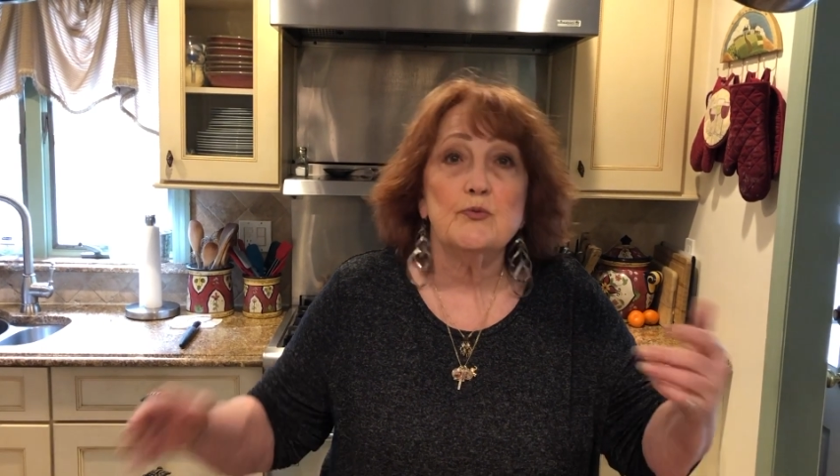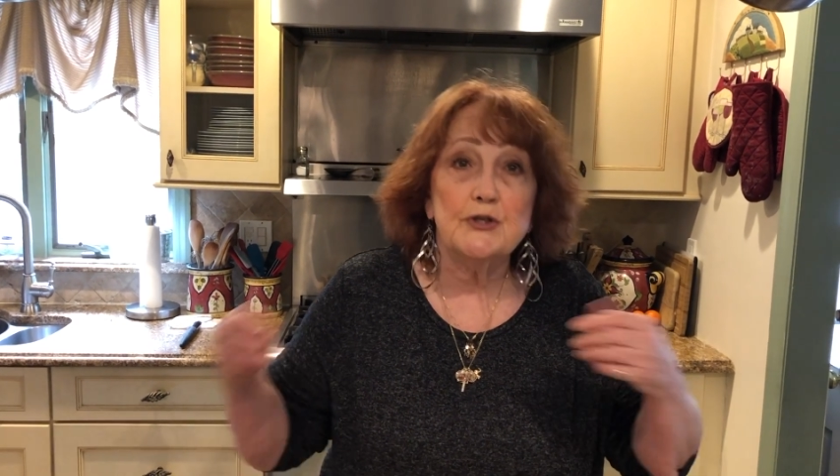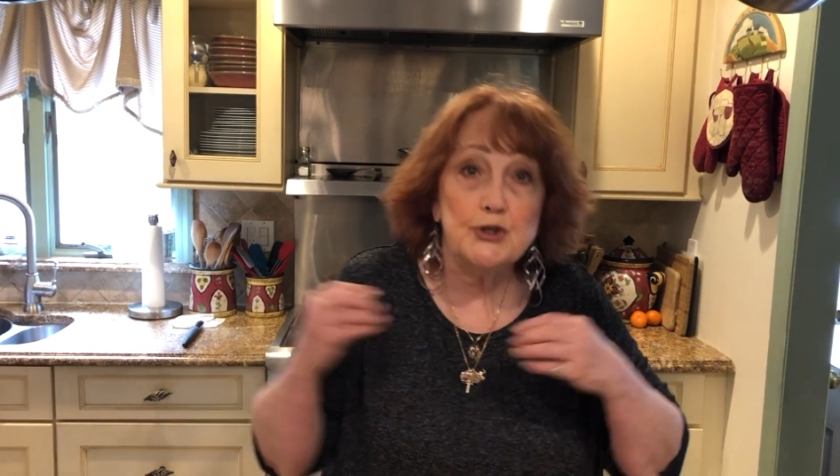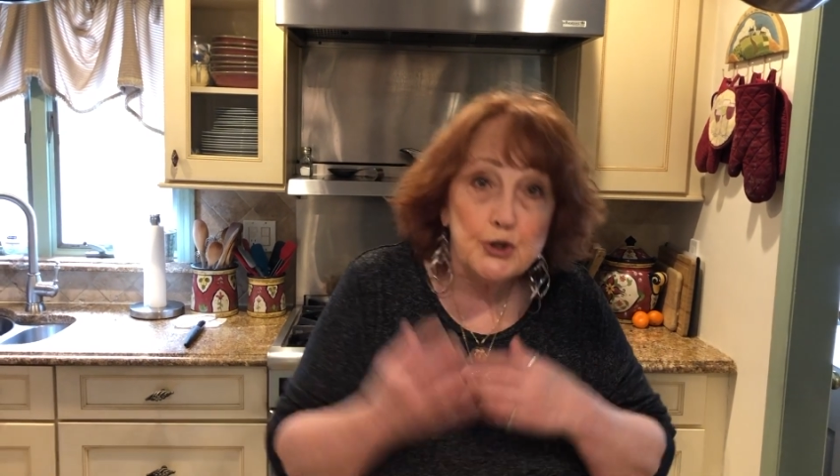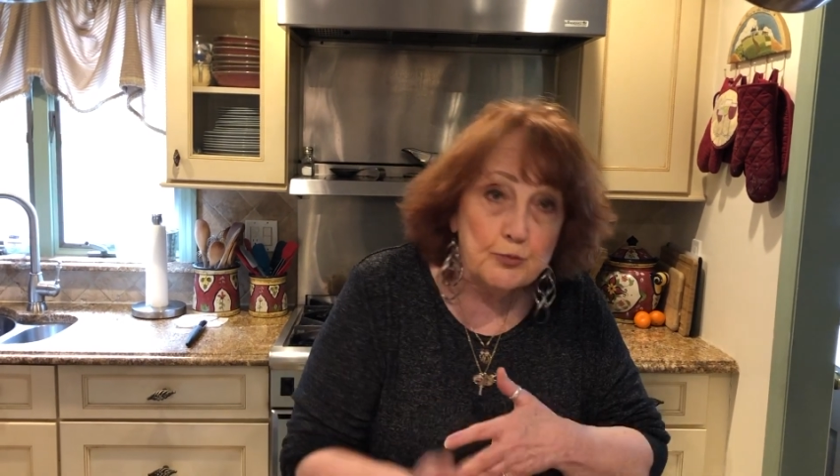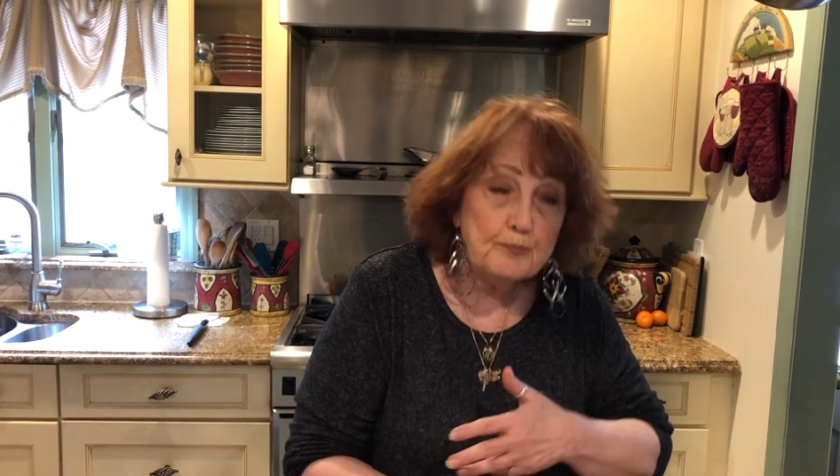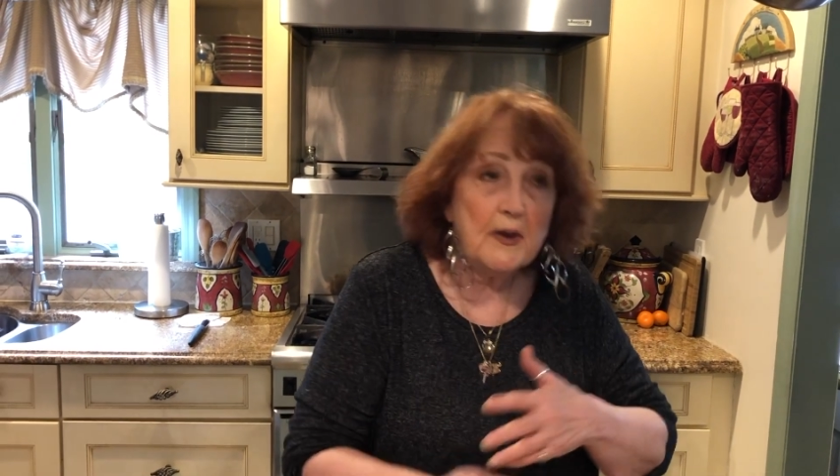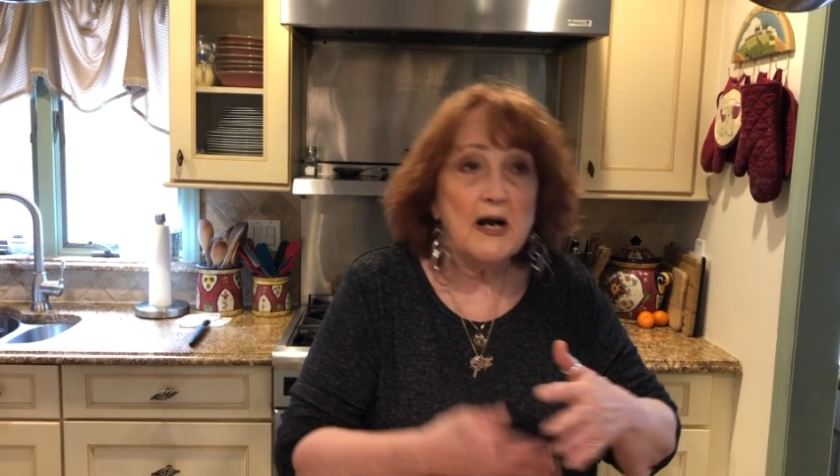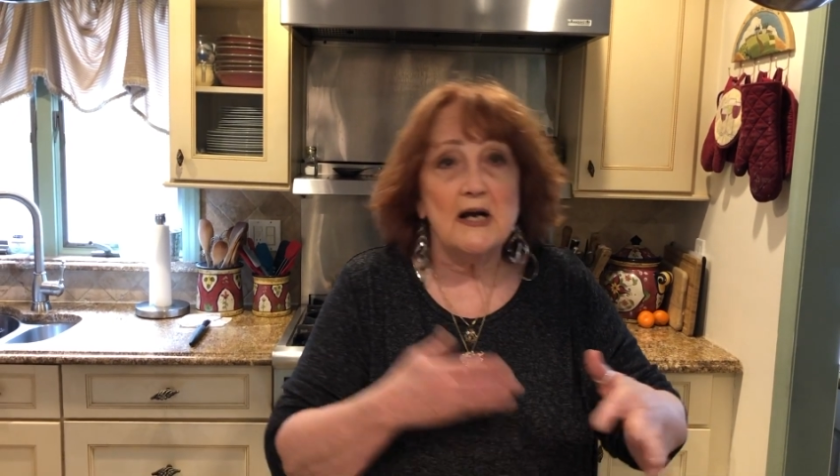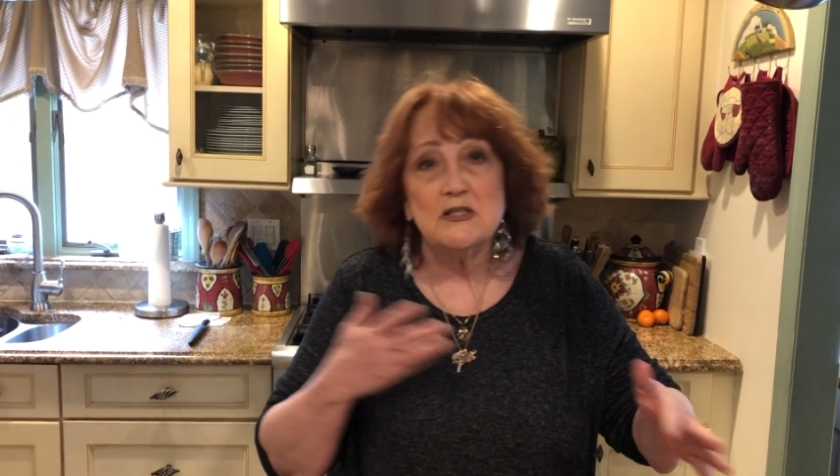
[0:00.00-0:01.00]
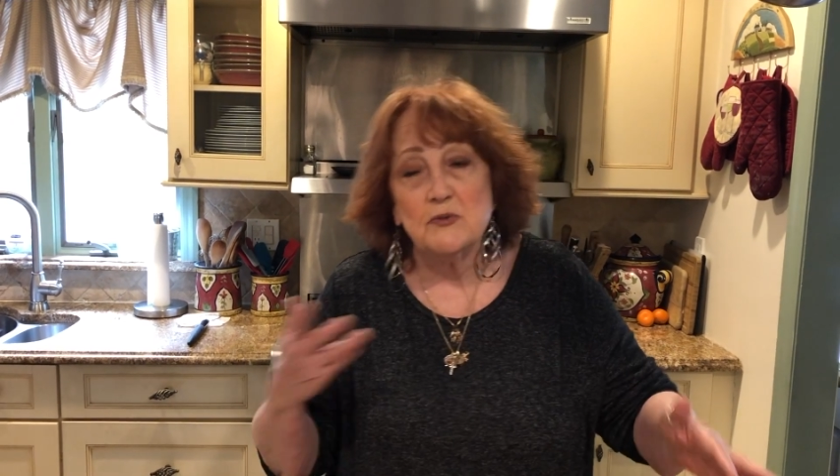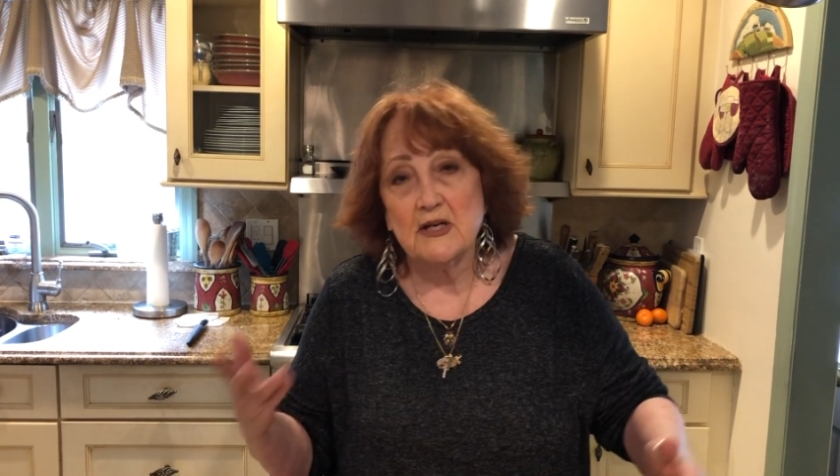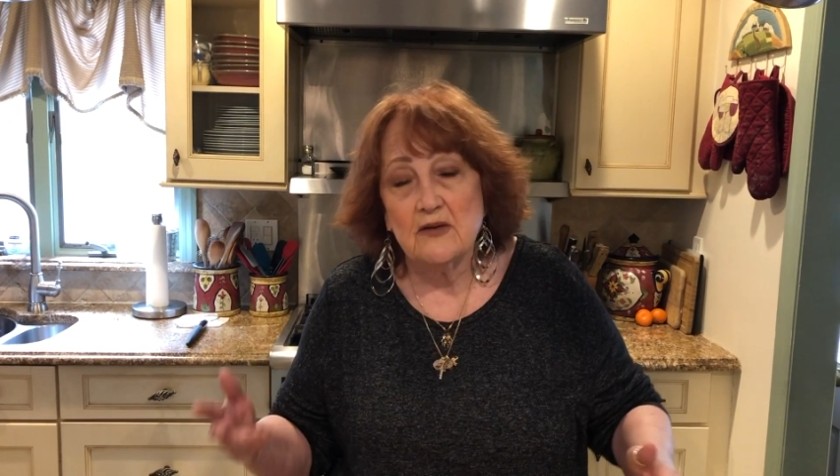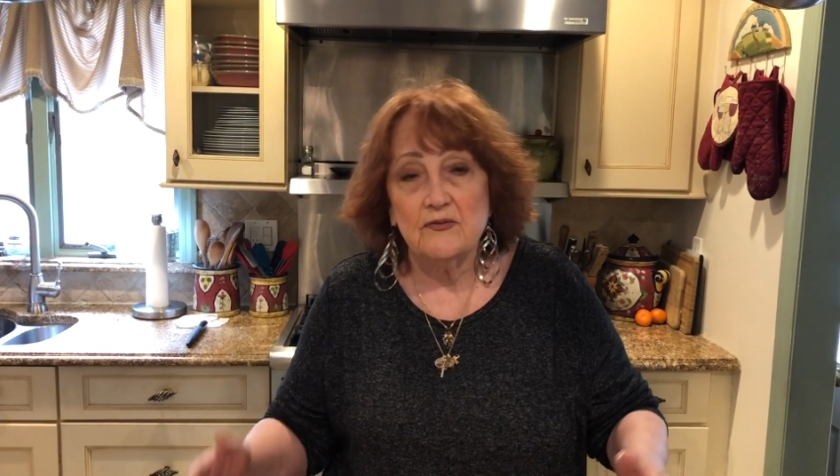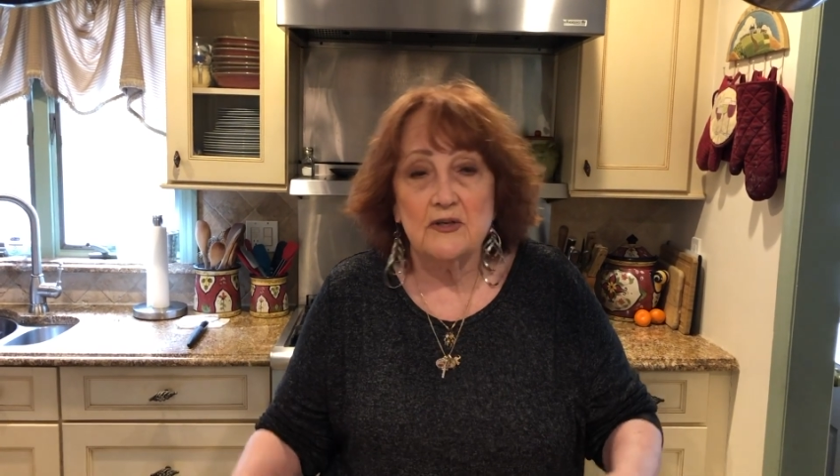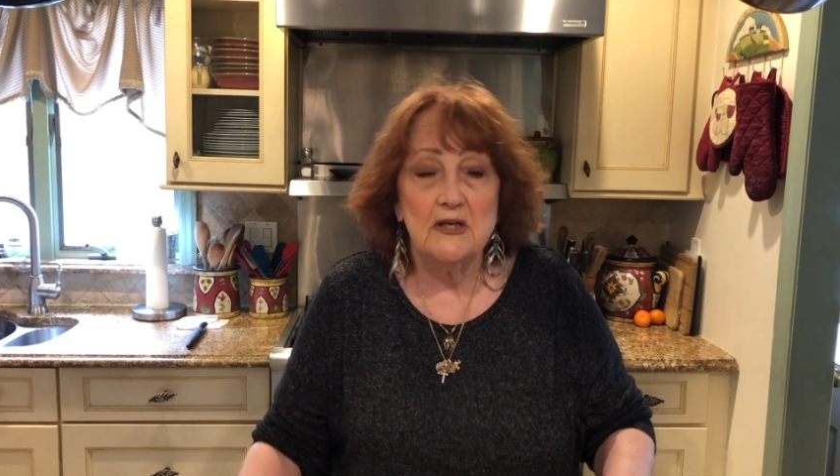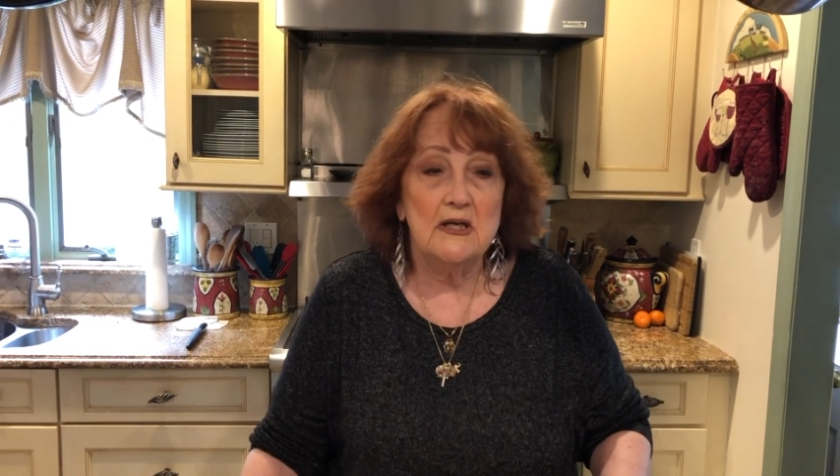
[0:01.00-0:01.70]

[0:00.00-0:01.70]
with a jukebox, whatever.